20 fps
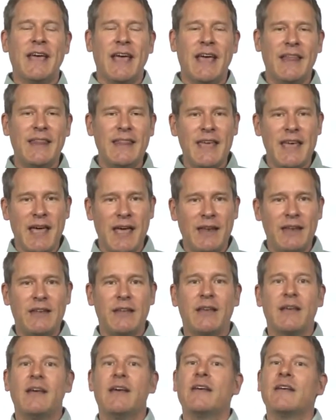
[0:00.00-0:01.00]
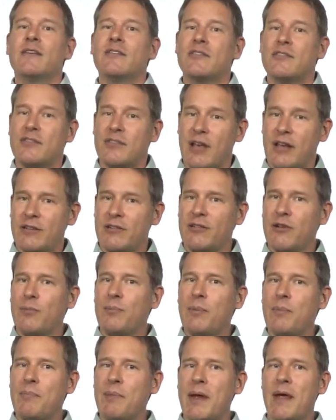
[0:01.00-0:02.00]
In the end, Sancho
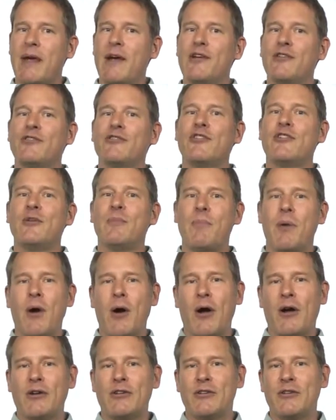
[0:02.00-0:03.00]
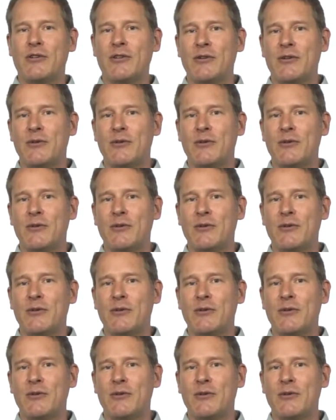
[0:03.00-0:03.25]
prepares to depart,